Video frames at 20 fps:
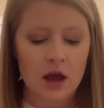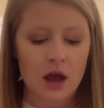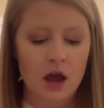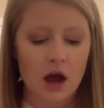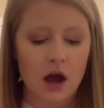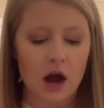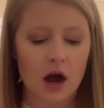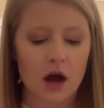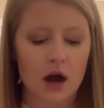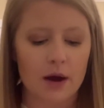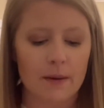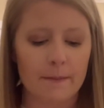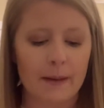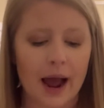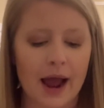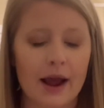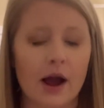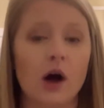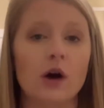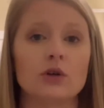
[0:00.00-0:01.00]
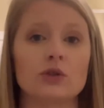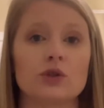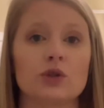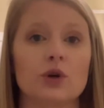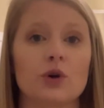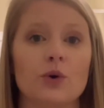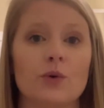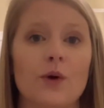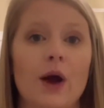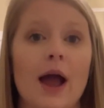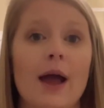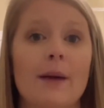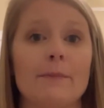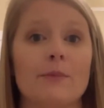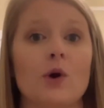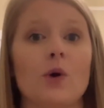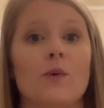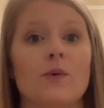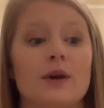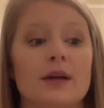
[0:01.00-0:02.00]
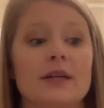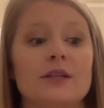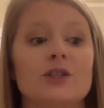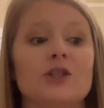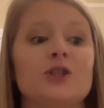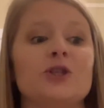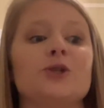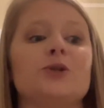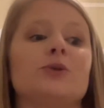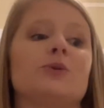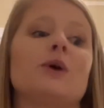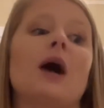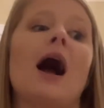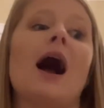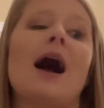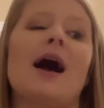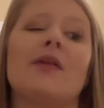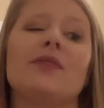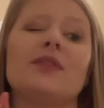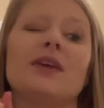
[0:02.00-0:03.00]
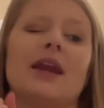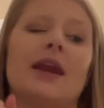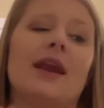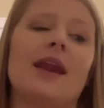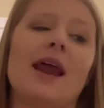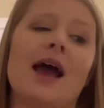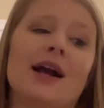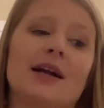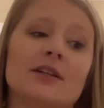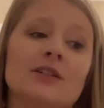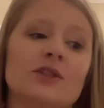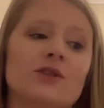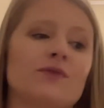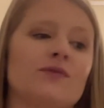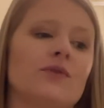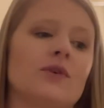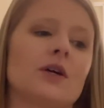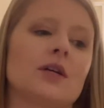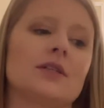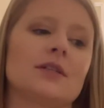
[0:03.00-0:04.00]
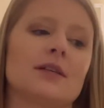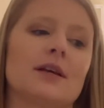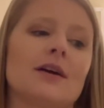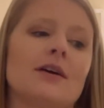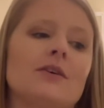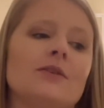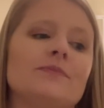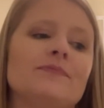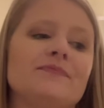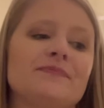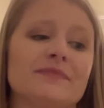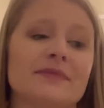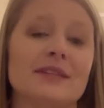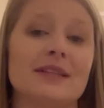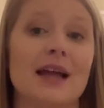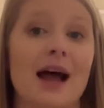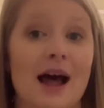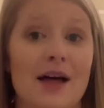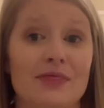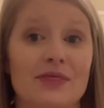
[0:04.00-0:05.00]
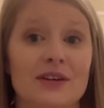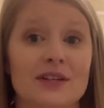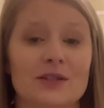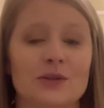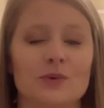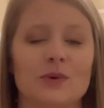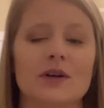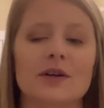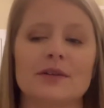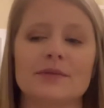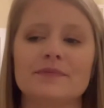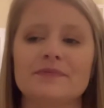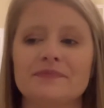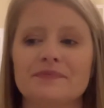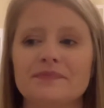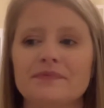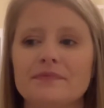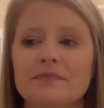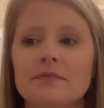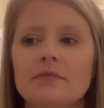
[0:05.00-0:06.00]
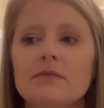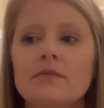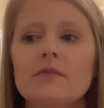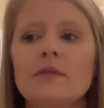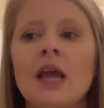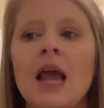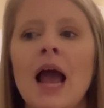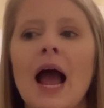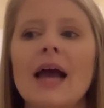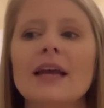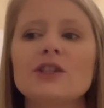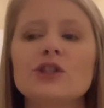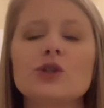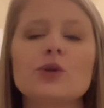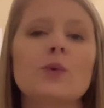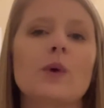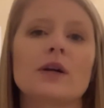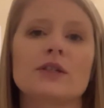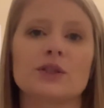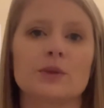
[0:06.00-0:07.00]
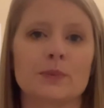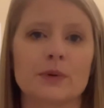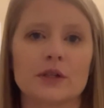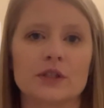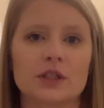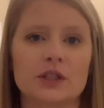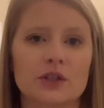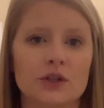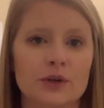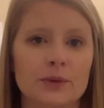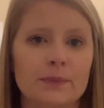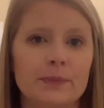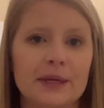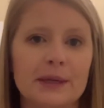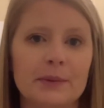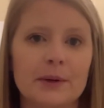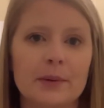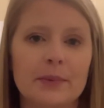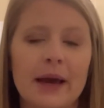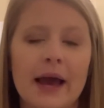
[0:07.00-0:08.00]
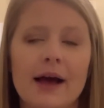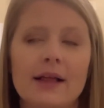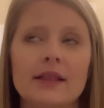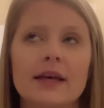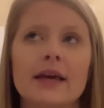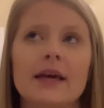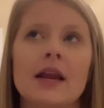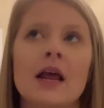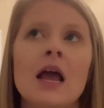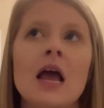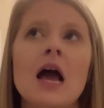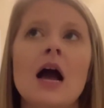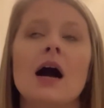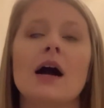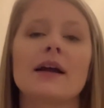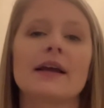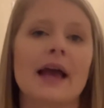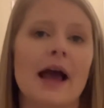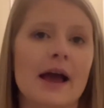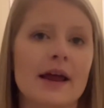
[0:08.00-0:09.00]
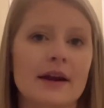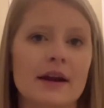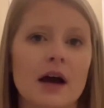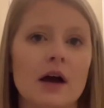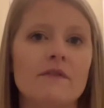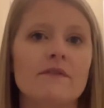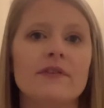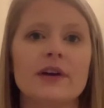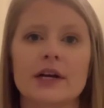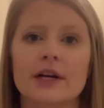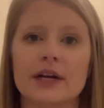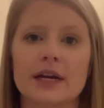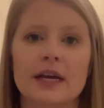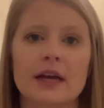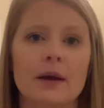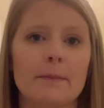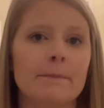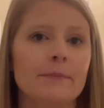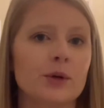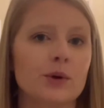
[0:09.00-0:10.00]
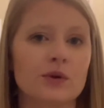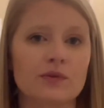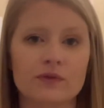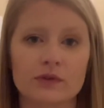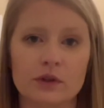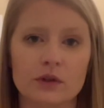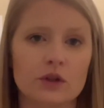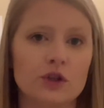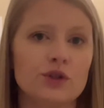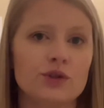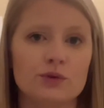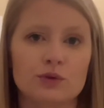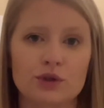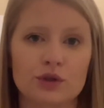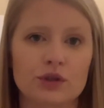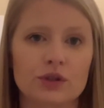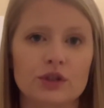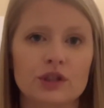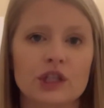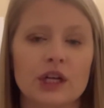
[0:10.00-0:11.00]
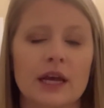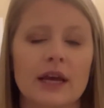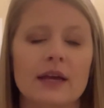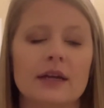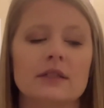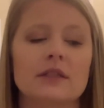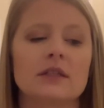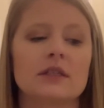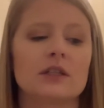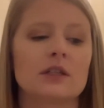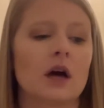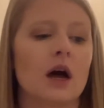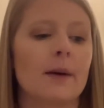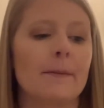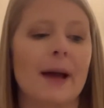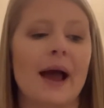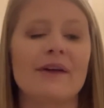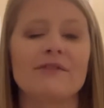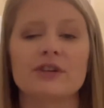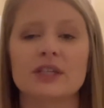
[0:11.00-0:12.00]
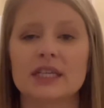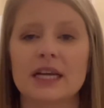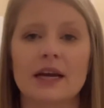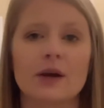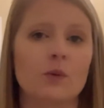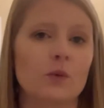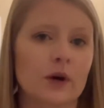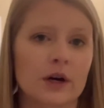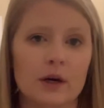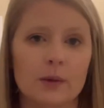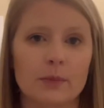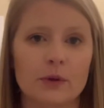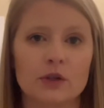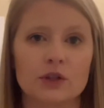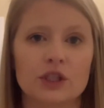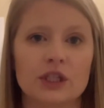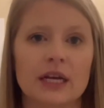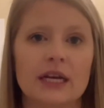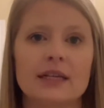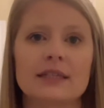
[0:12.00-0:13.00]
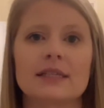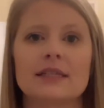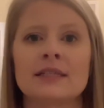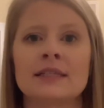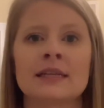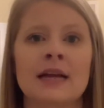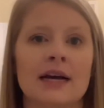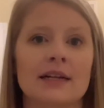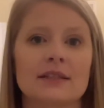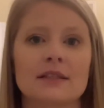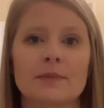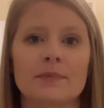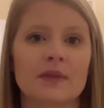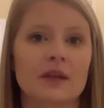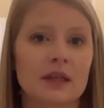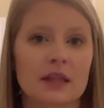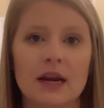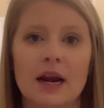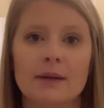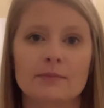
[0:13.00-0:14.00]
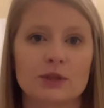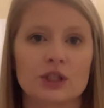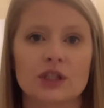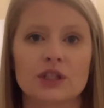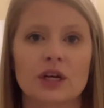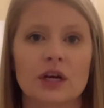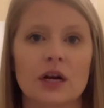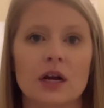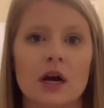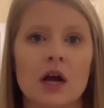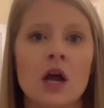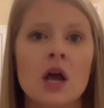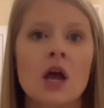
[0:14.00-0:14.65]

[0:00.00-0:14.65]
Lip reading: I also am going to, on the next Sephora sale, not this one, I do want to purchase her Biba palette. Again, very beautiful neutral shades, everyday wearable shades. It's not something that I'm just gonna